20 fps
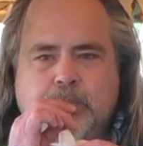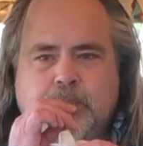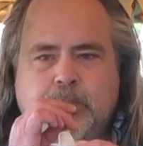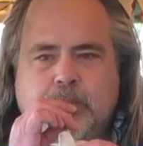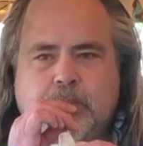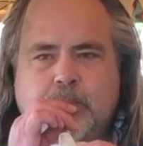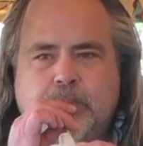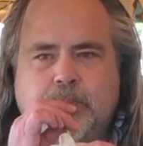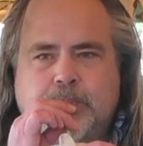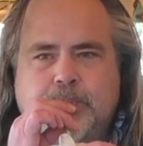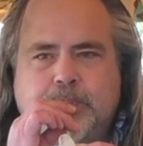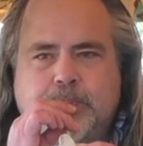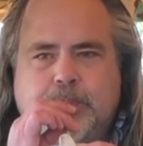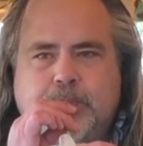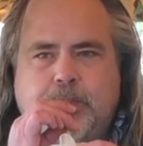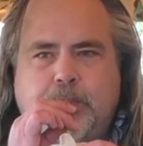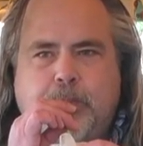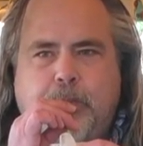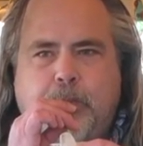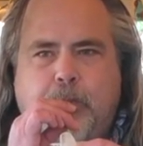
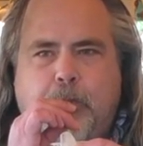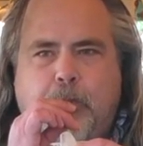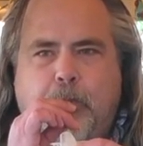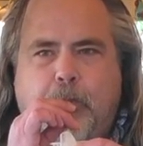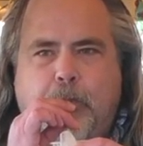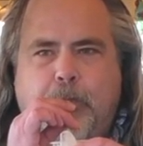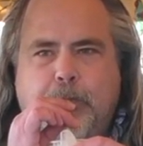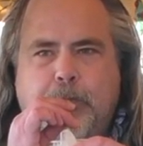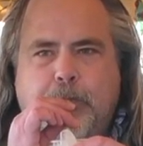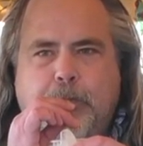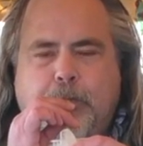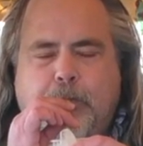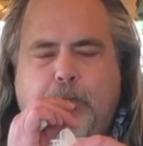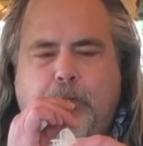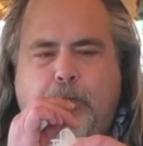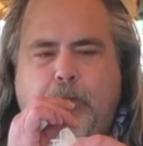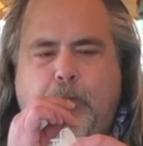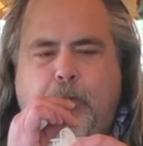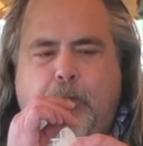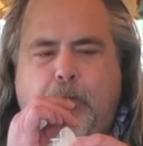
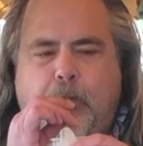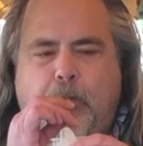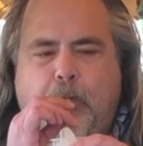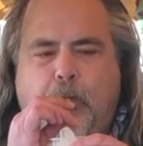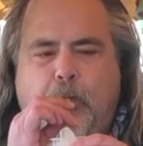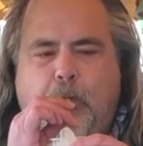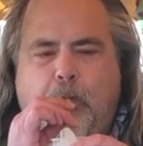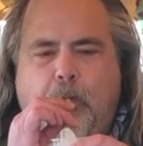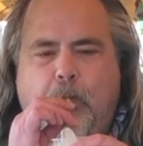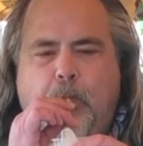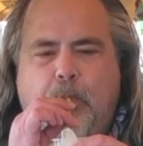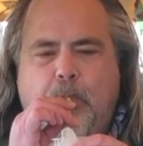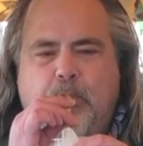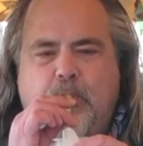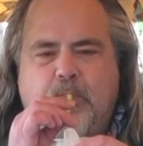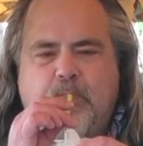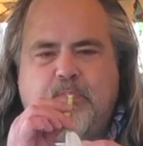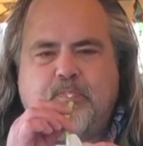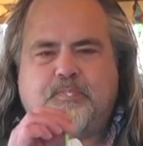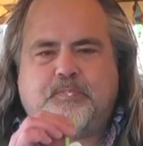
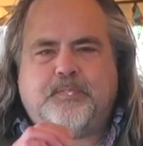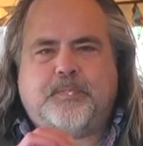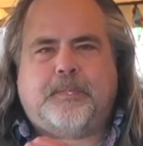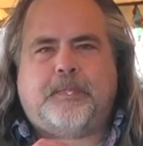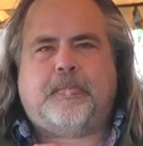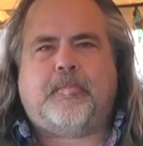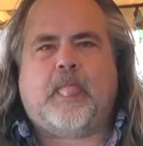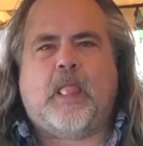[no speech]